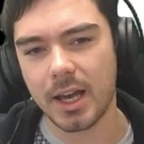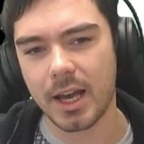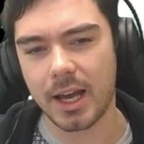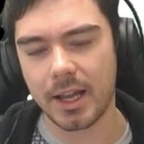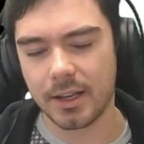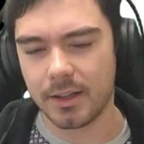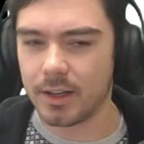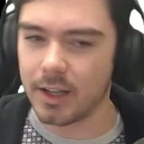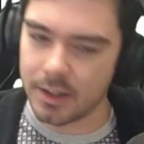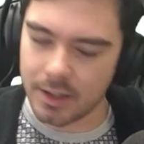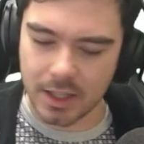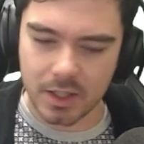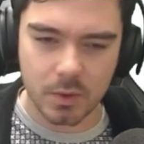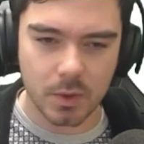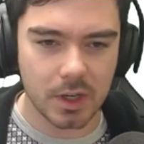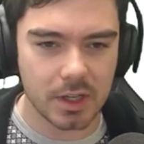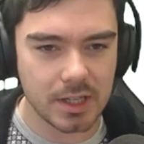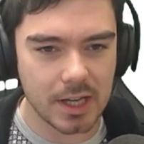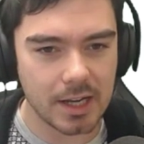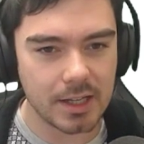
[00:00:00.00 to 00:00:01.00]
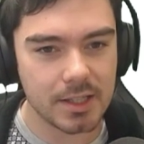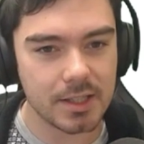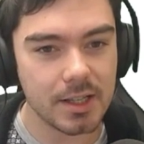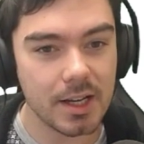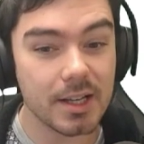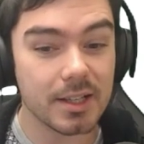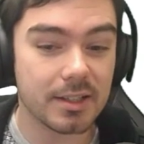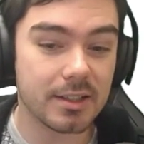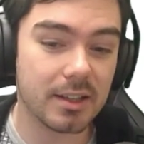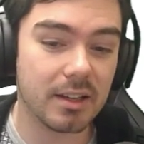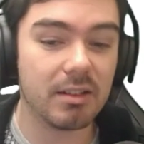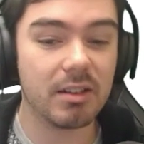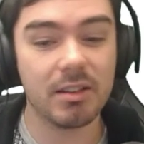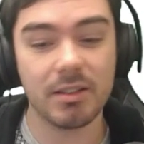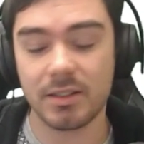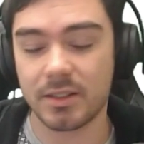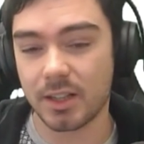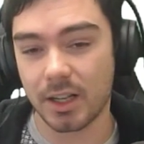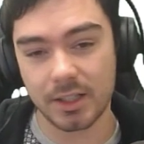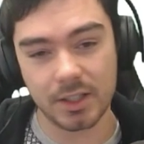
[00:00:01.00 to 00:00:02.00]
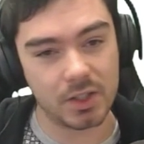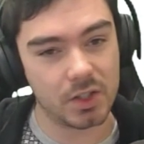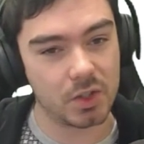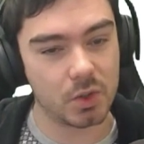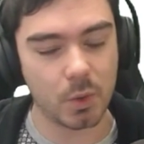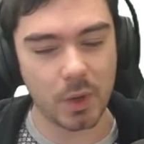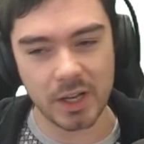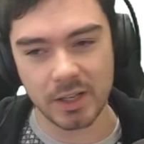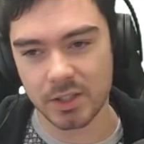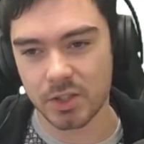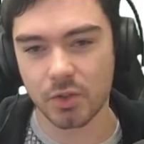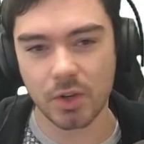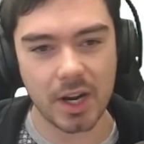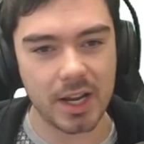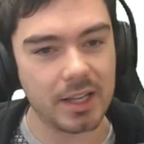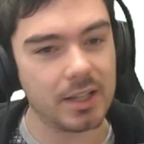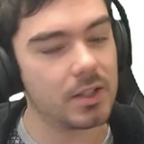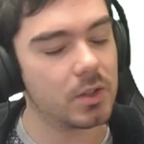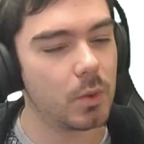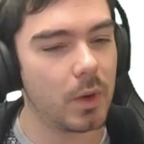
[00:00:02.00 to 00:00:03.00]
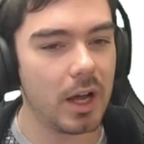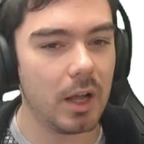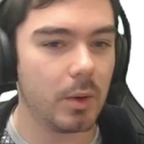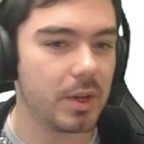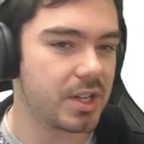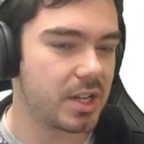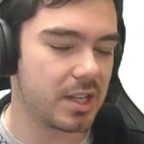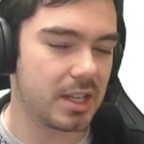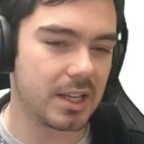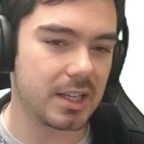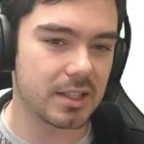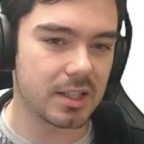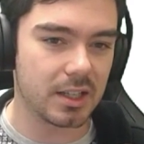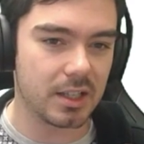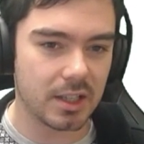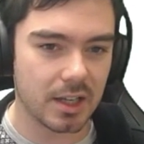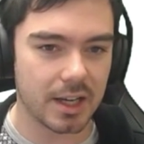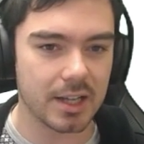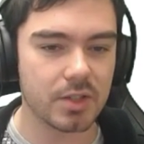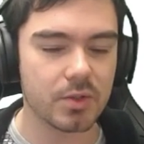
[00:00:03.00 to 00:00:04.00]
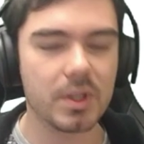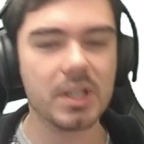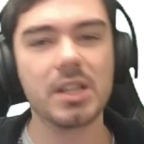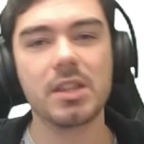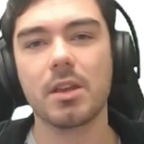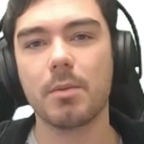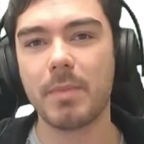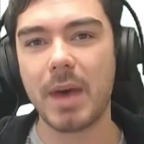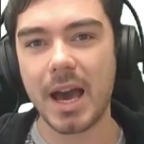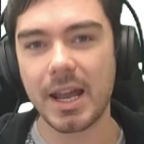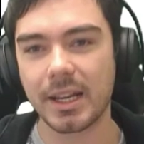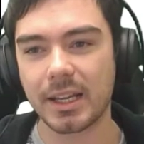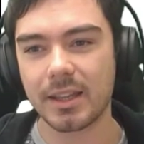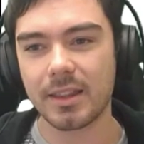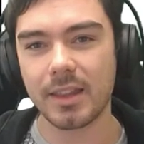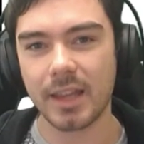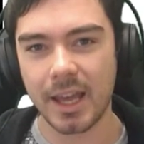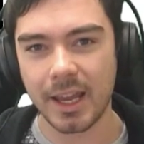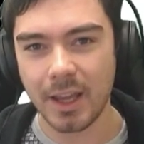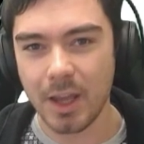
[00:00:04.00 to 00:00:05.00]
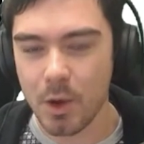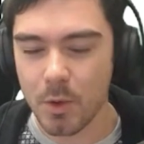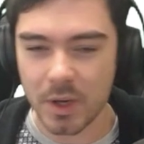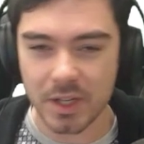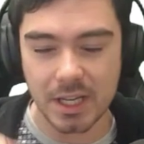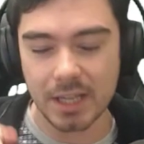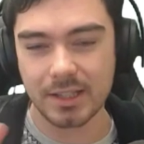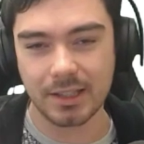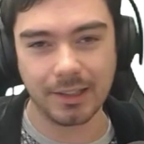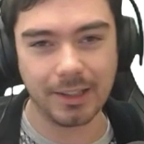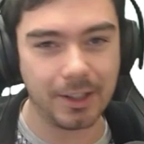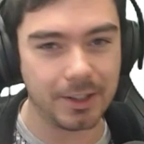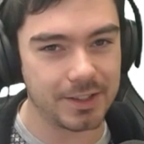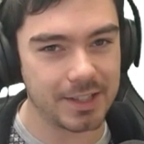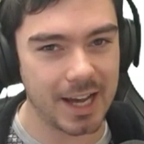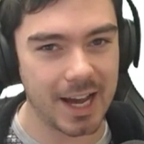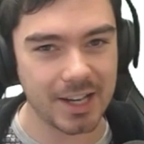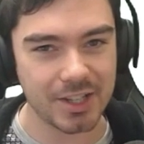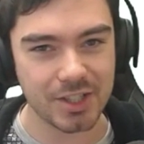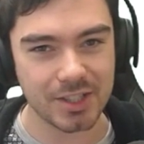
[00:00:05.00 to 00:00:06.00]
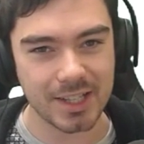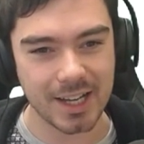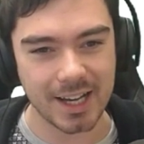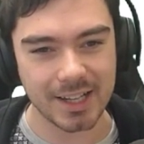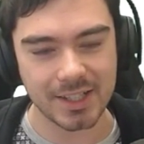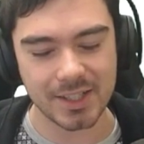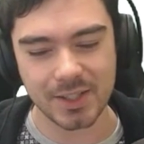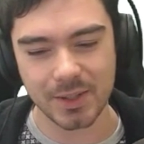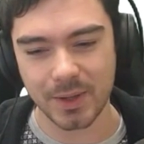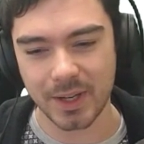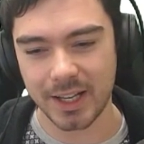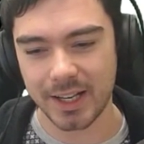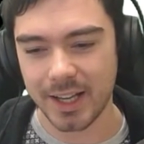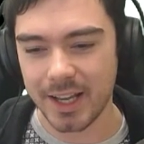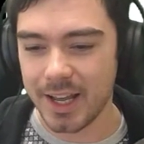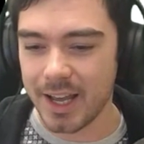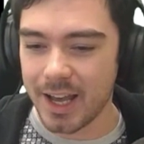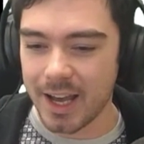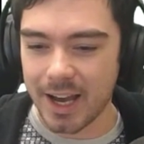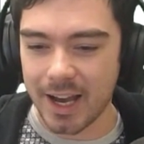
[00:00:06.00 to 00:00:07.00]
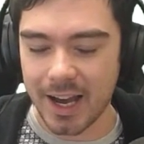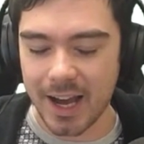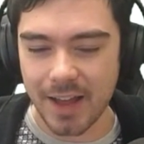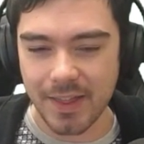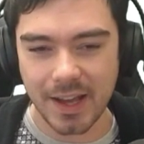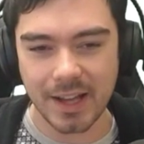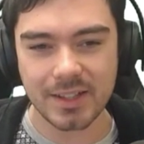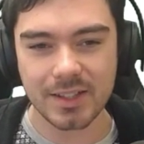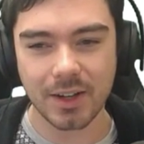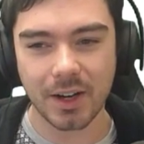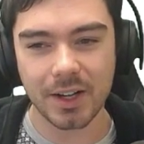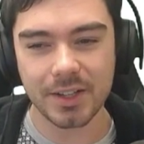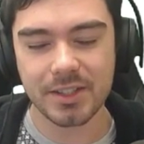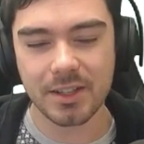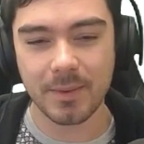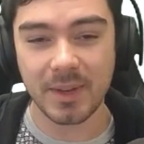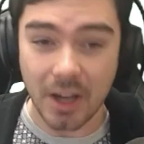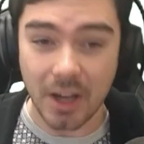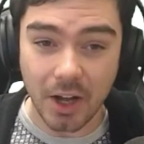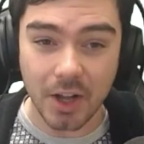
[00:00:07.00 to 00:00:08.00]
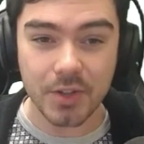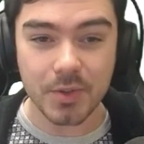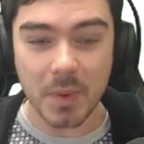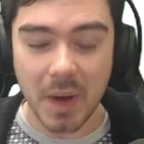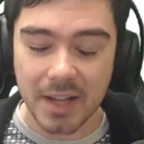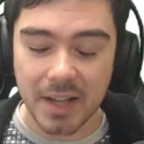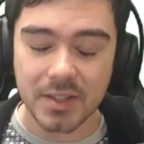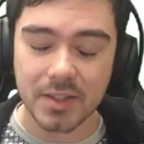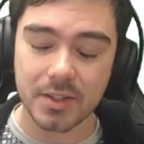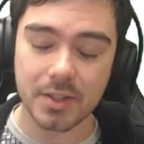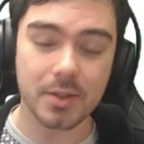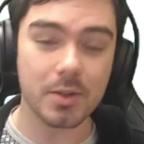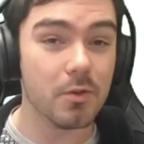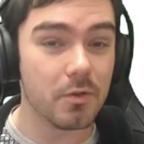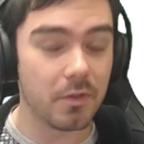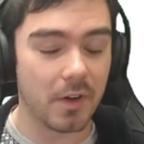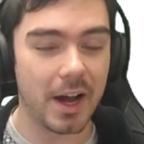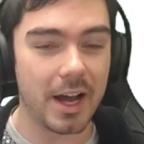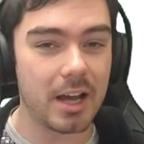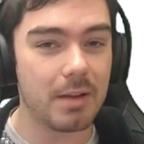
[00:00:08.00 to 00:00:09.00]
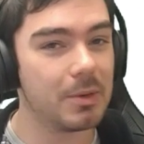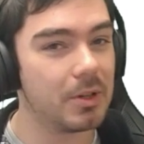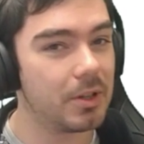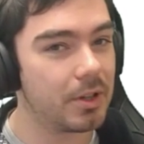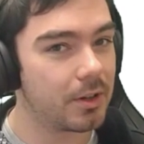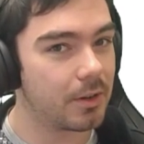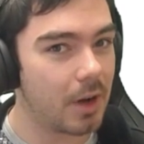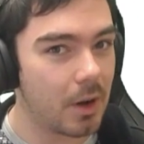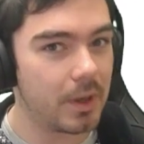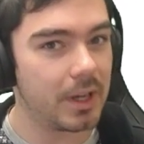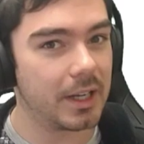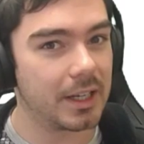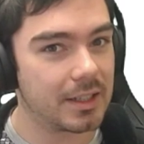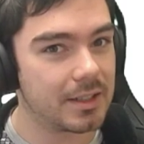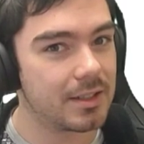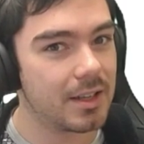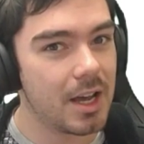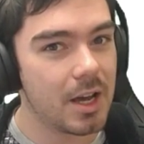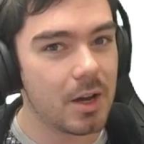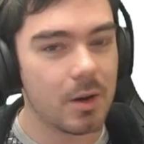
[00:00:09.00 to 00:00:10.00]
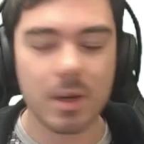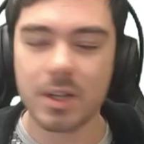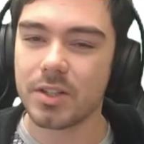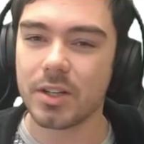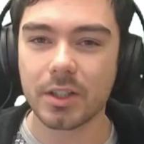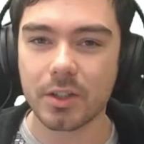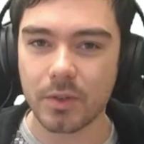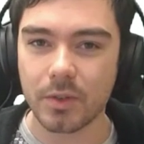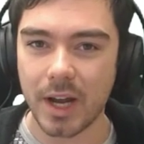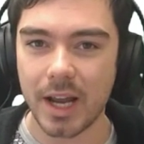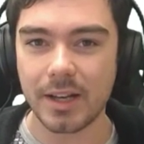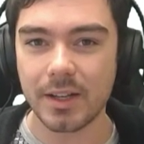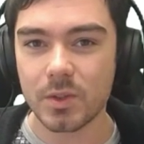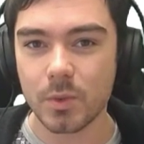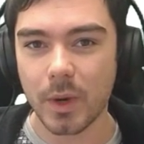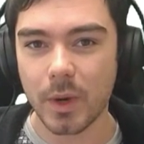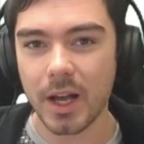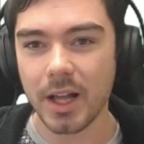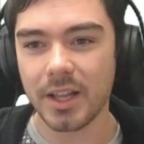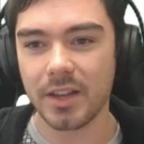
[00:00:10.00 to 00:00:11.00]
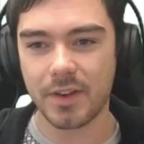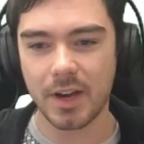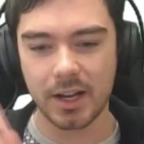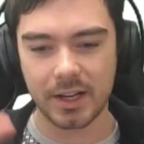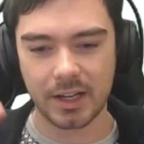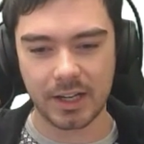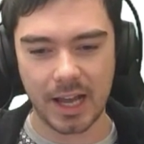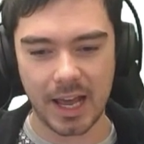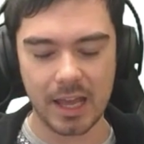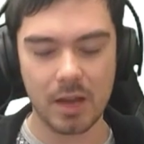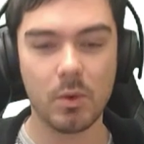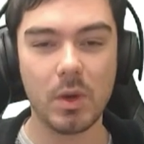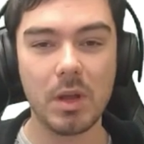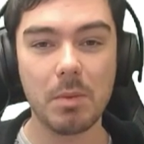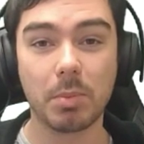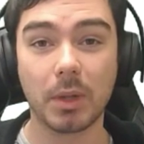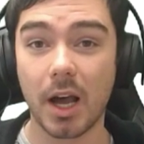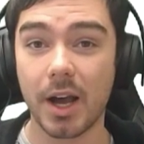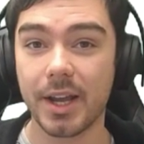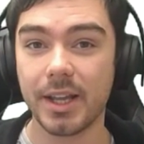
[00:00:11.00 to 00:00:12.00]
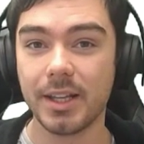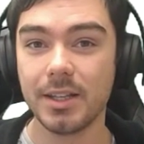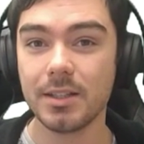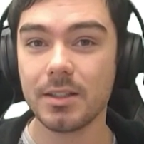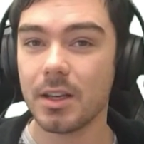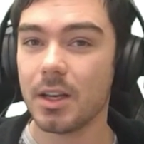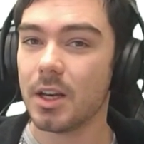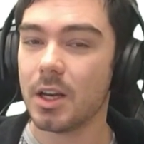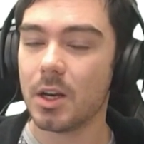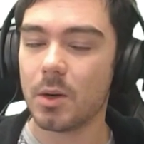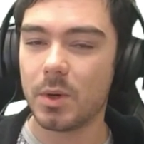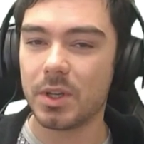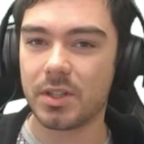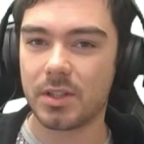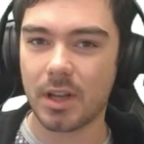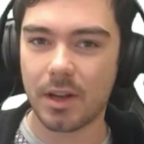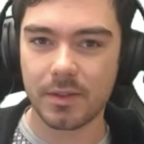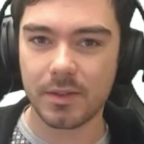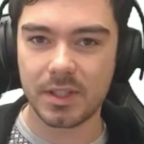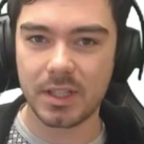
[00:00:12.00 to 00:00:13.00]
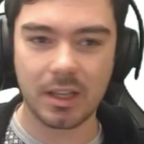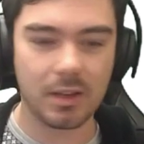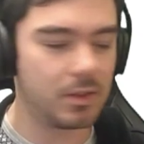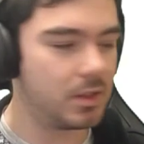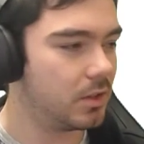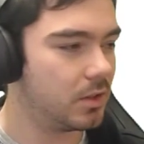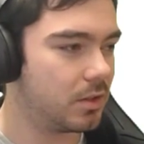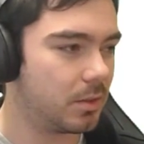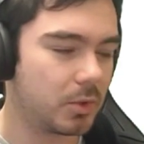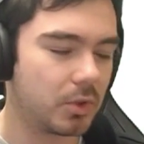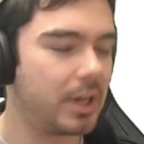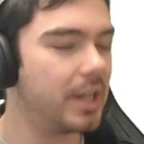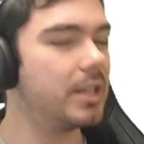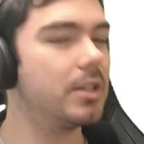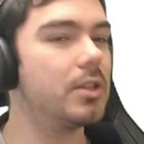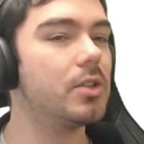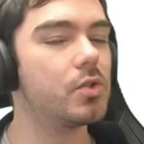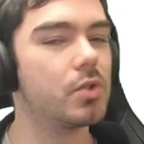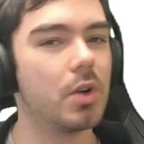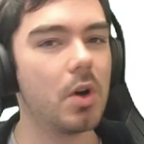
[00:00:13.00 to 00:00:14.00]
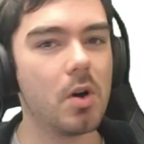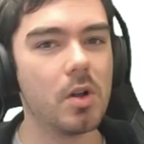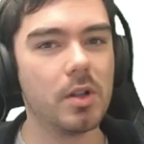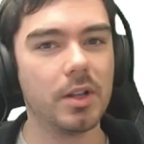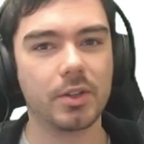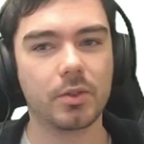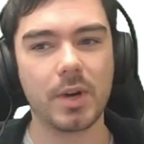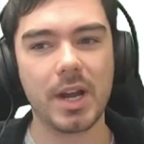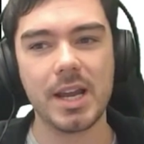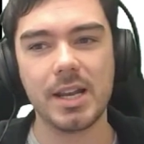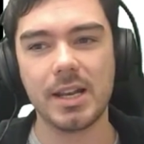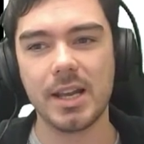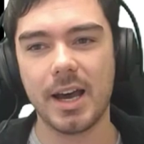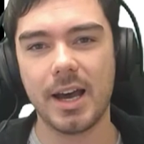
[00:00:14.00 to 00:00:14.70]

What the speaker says: And that's what Artosis does. He's got his twin strike as well, which I think is a nice, really thematic thing, which has a little dash attached to it, and that's awesome. And he also has two viable heroics, which are great as well. You've got an AoE blind, which is obviously gives you some great control and great